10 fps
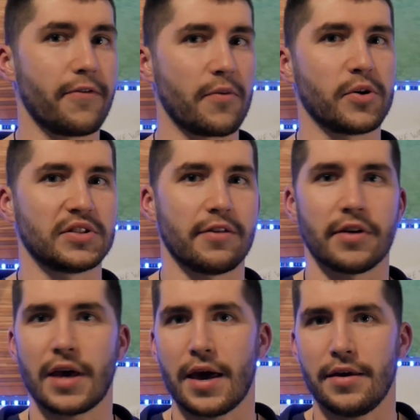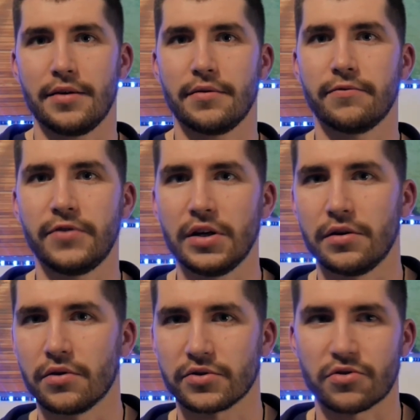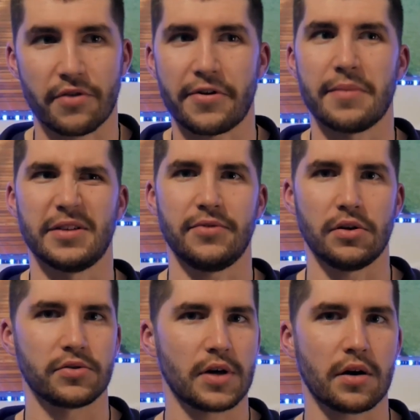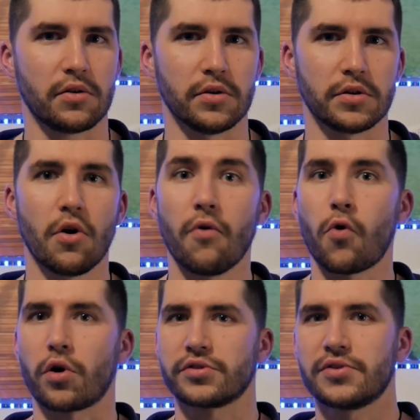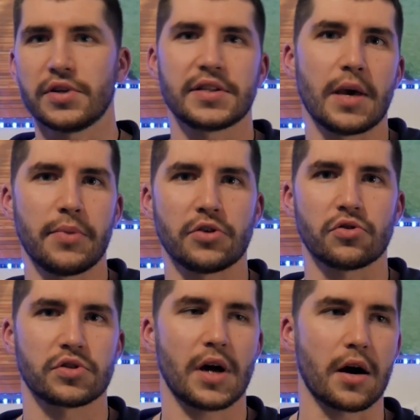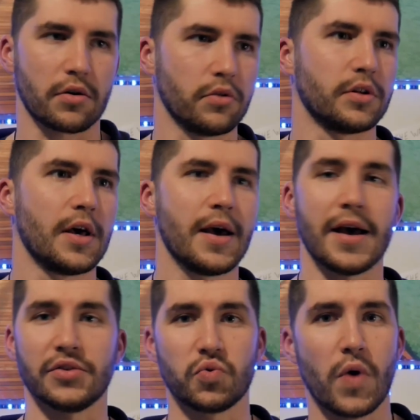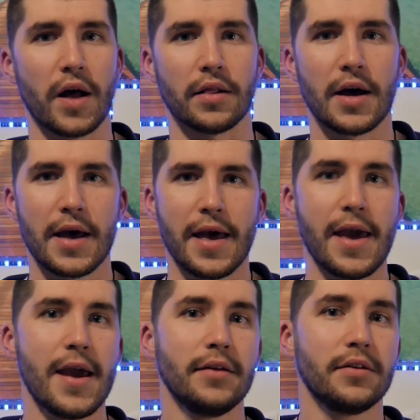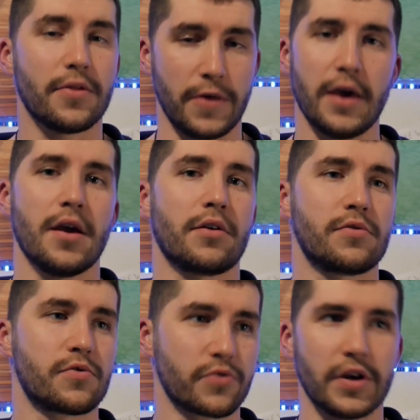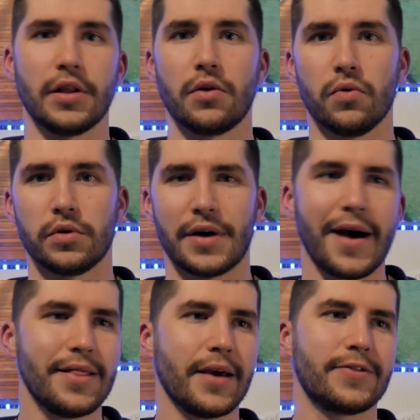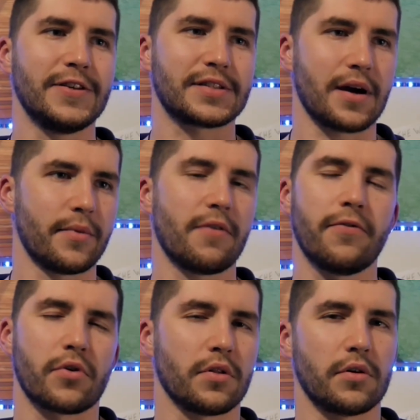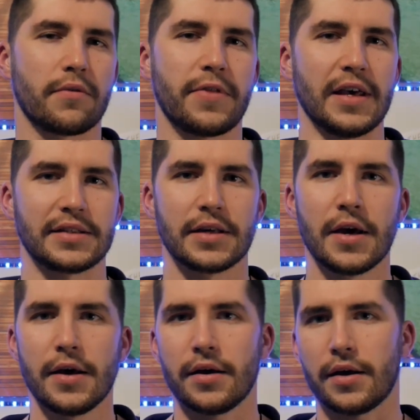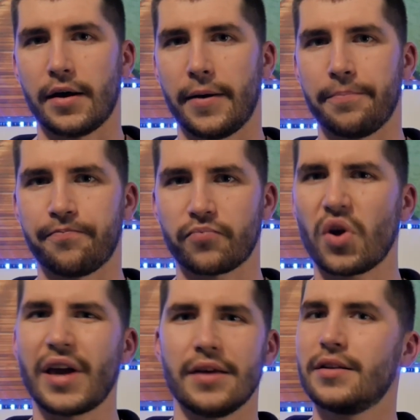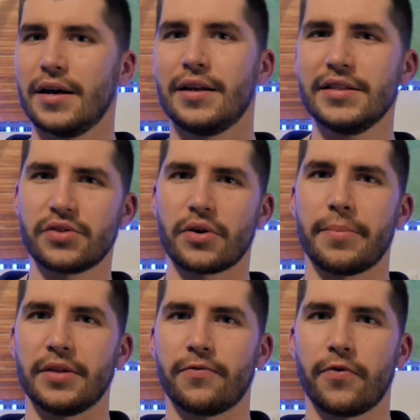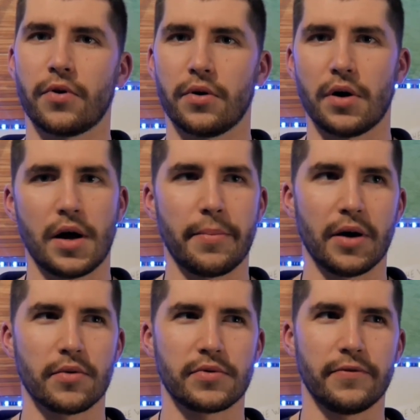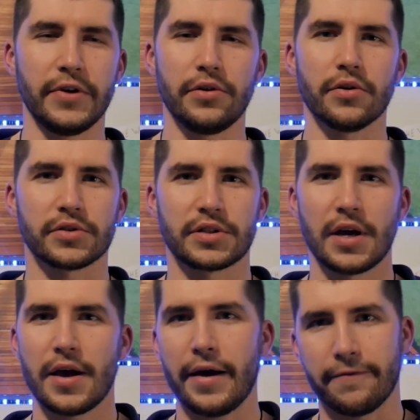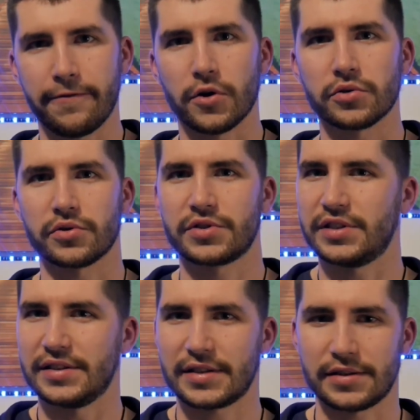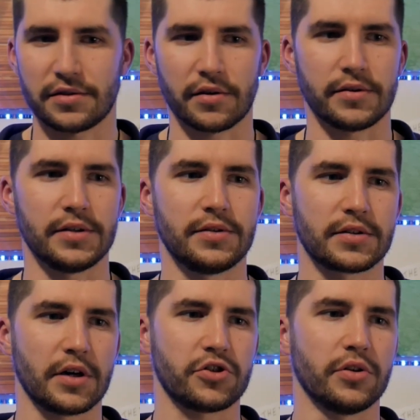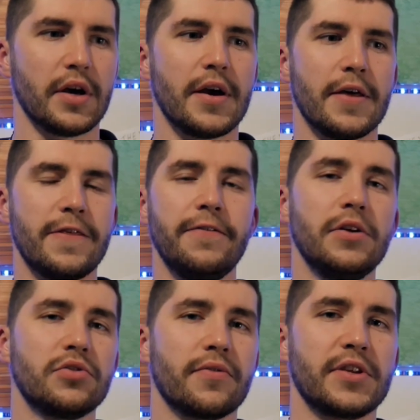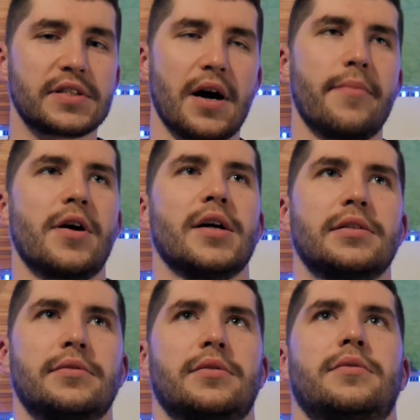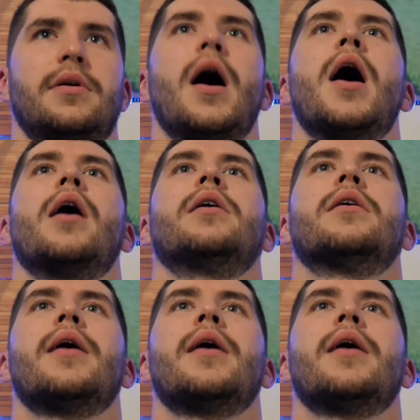5.7k videos, reframed videos are good. Of course, 6K pictures are good as well. And they are really good. I like this camera for a lot of things. Um, okay, let's talk a bit for, uh, about videos and photos since I started this discussion. The videos of these cameras are